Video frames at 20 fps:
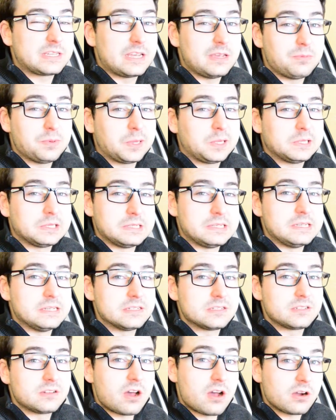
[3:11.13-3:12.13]
keeping the
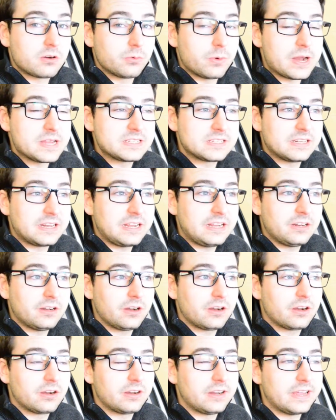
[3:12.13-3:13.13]
stock
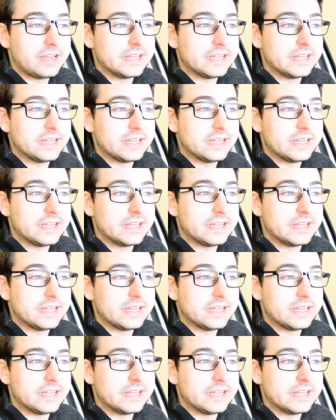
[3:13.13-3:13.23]
resonator